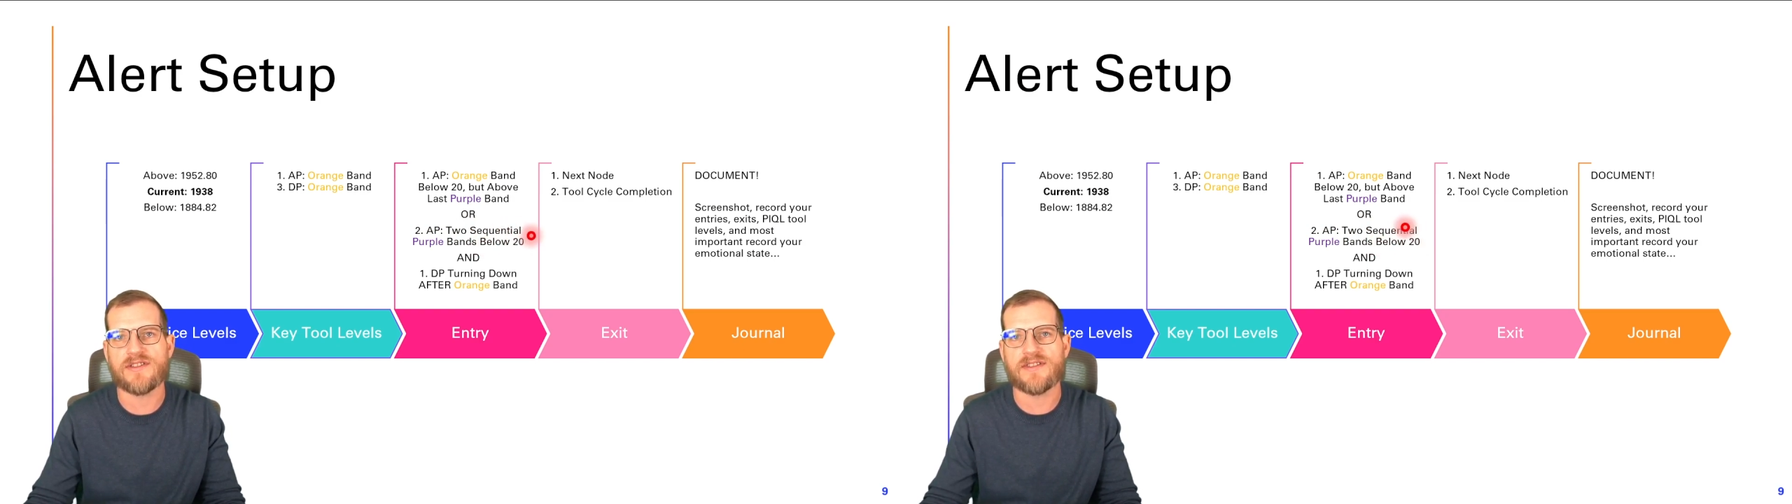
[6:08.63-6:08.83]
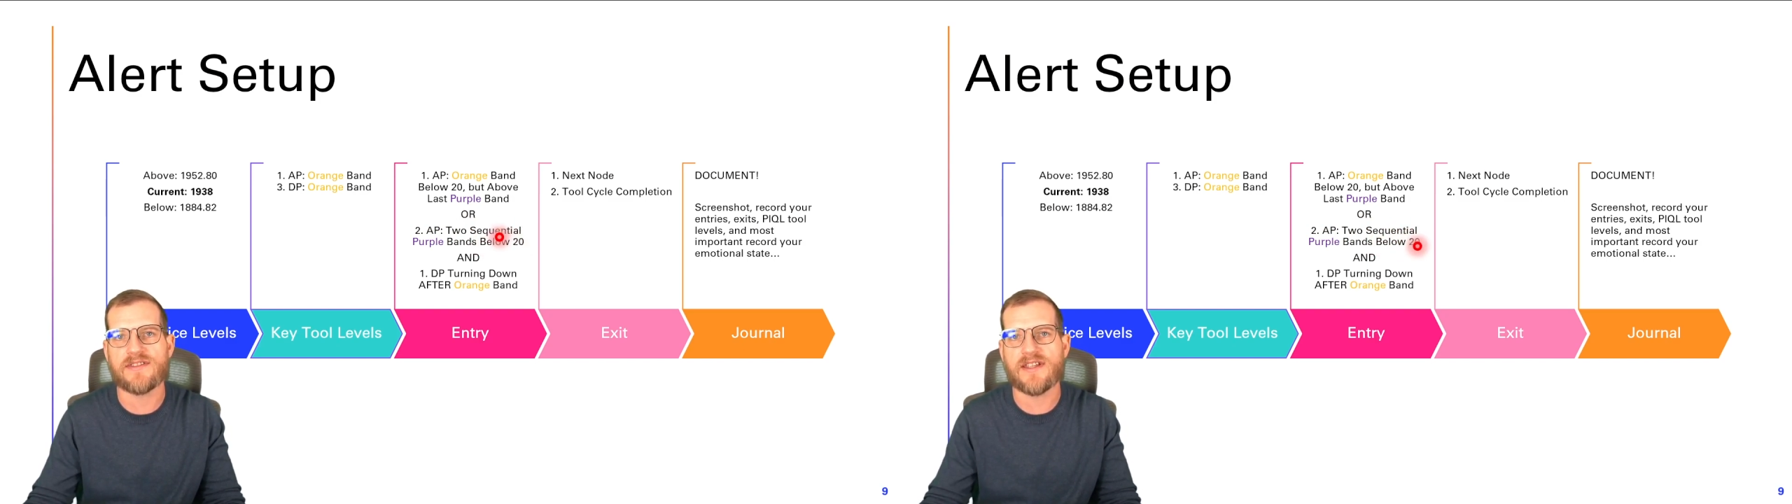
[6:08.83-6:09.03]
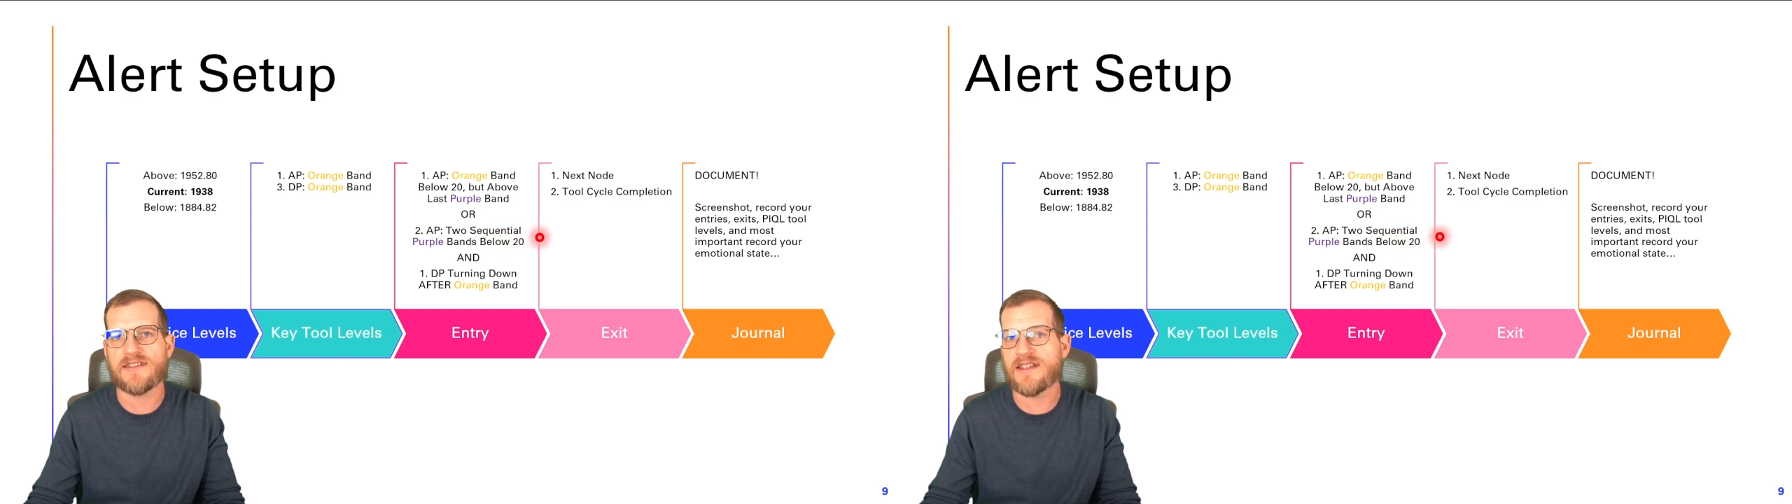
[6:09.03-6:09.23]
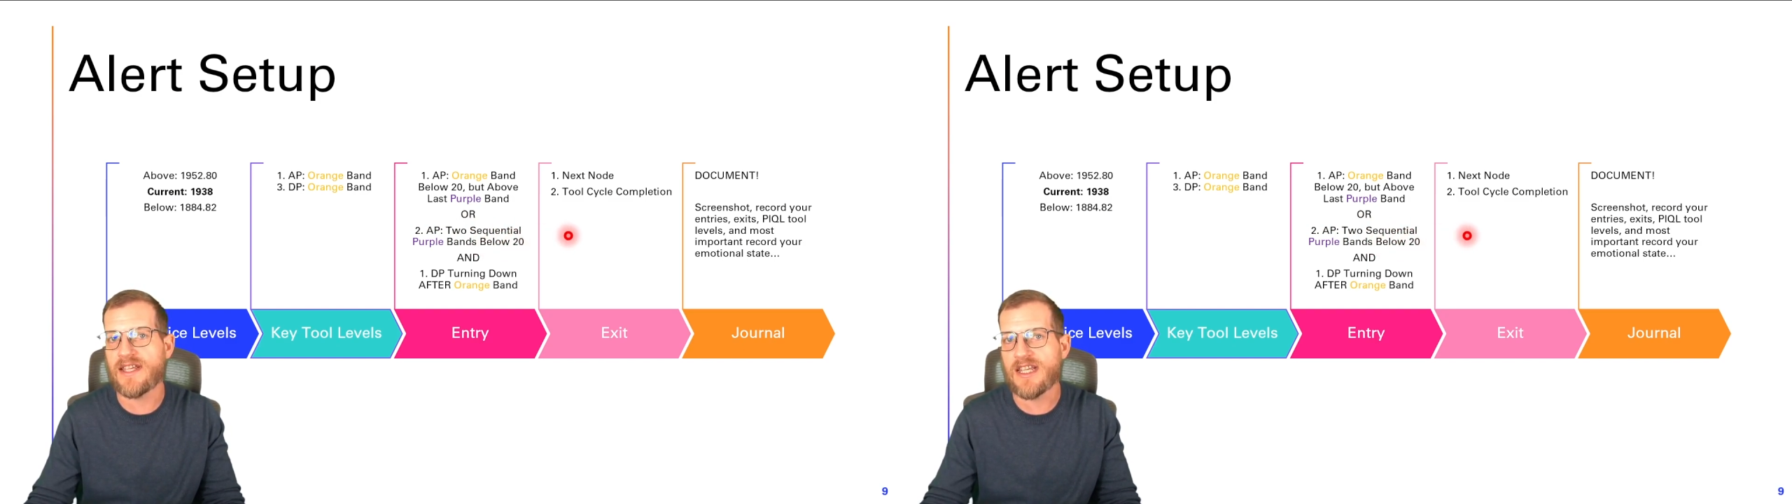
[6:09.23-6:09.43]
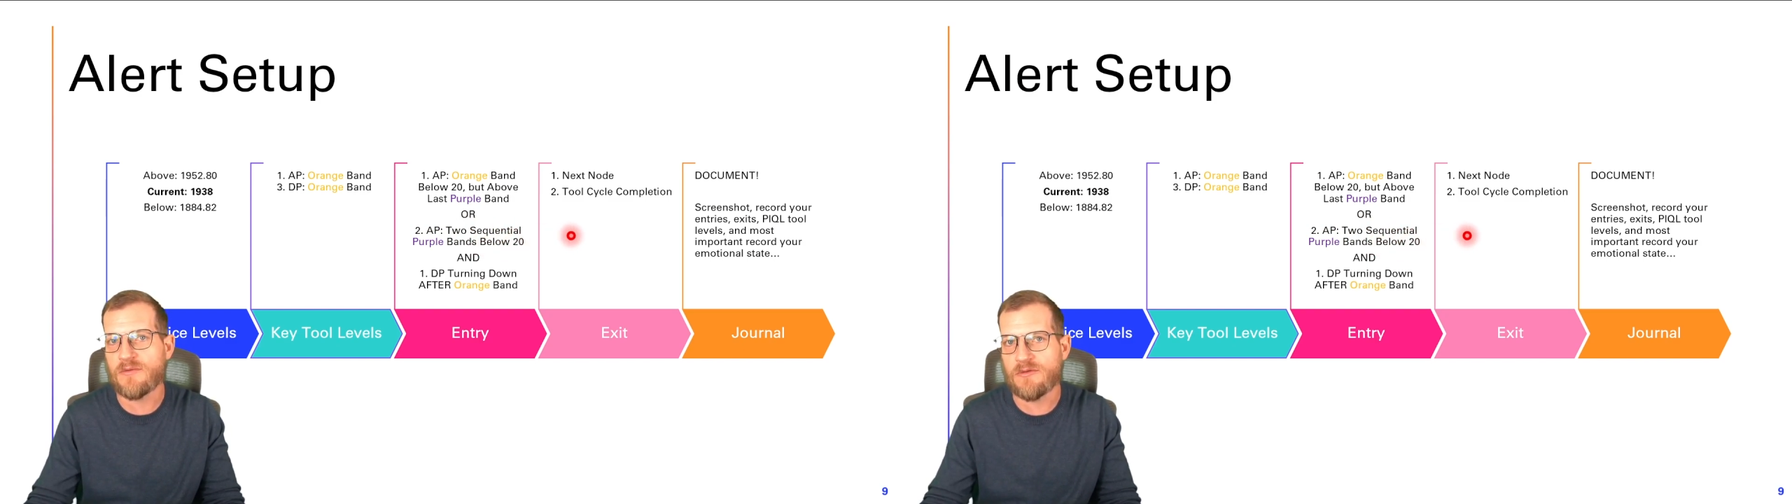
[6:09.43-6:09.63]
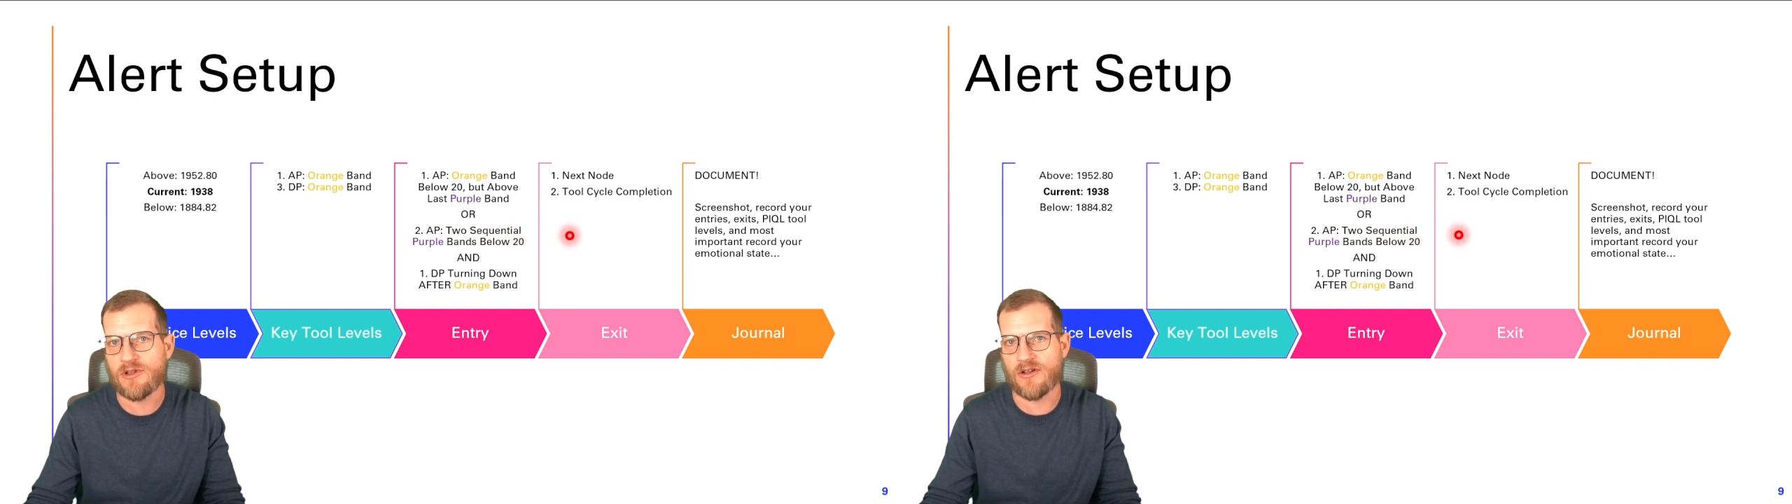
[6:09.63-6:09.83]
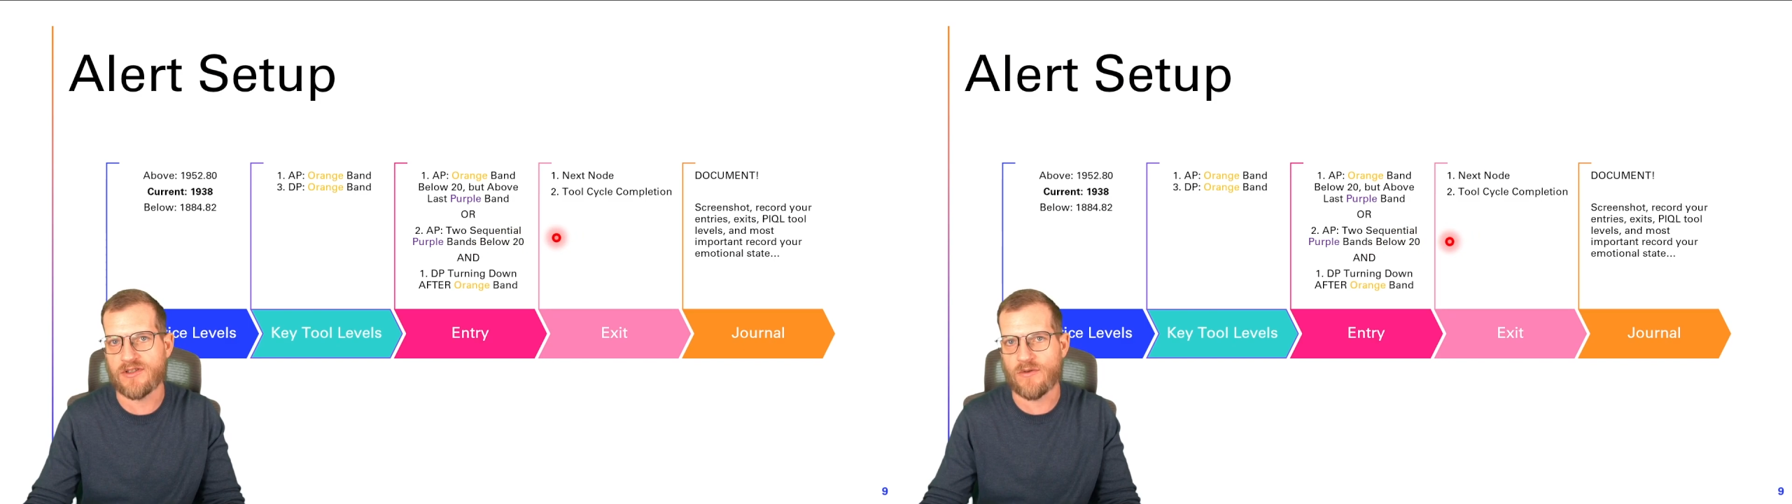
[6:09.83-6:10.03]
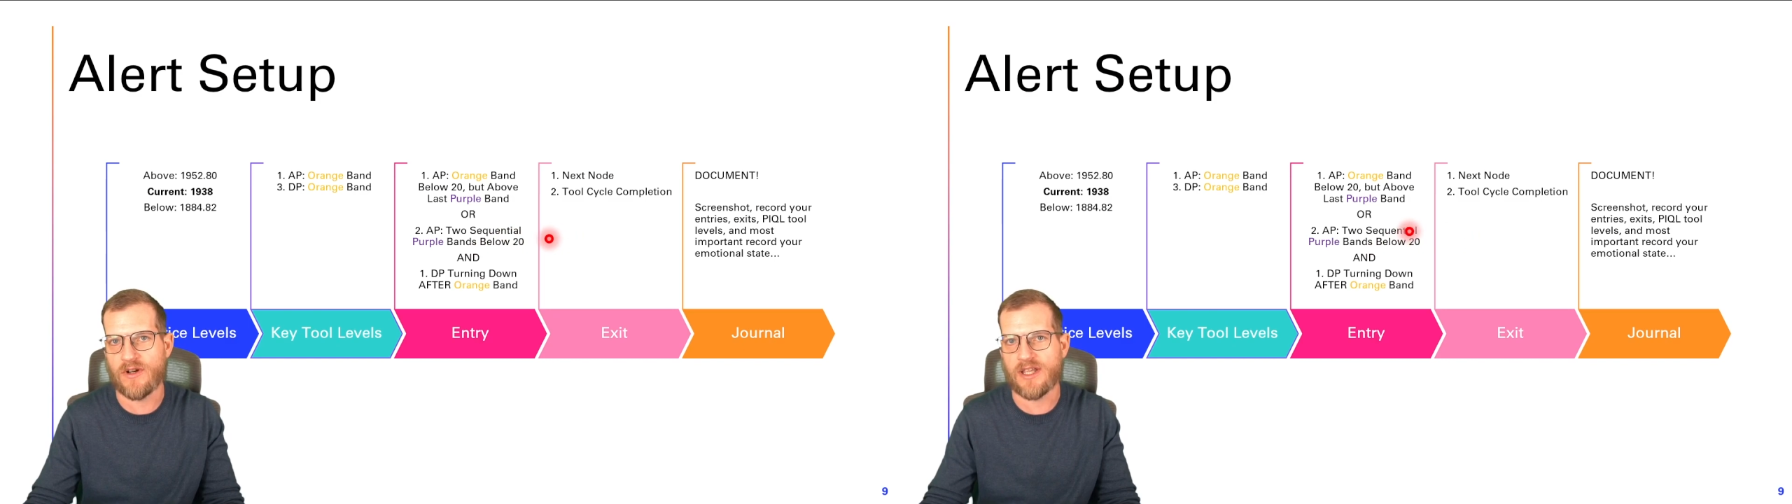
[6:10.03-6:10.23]
This doesn't need to be below
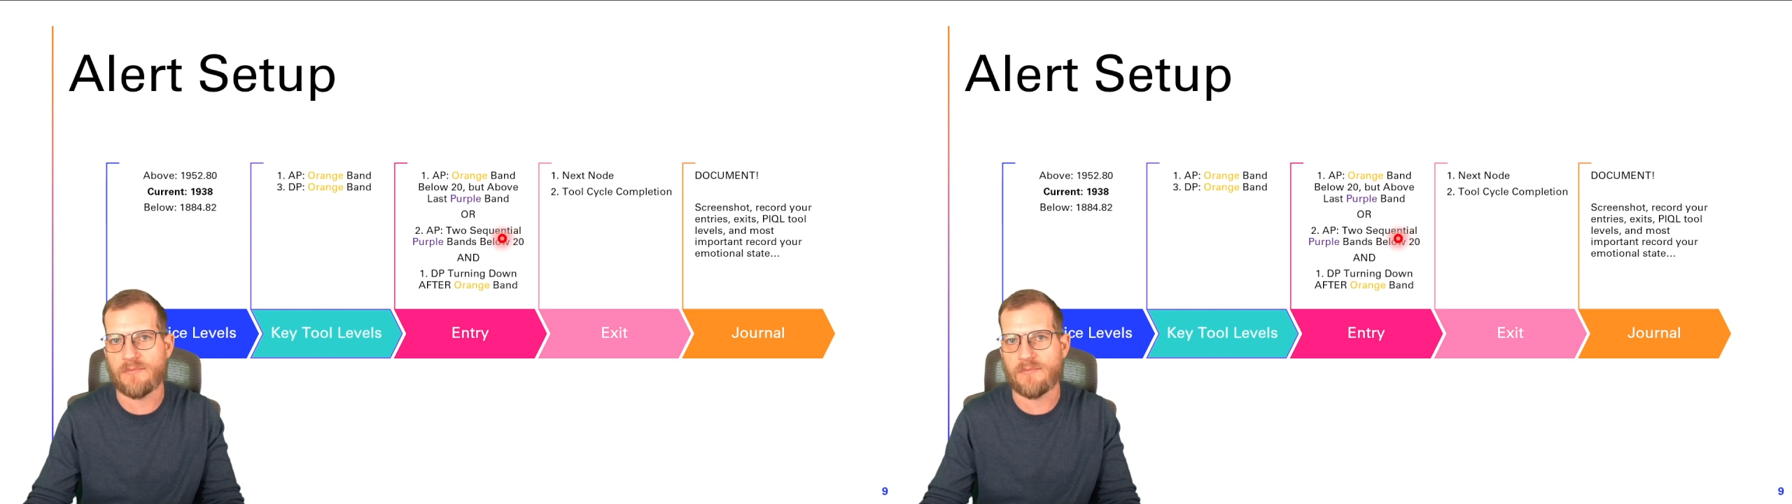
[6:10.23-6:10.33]
20,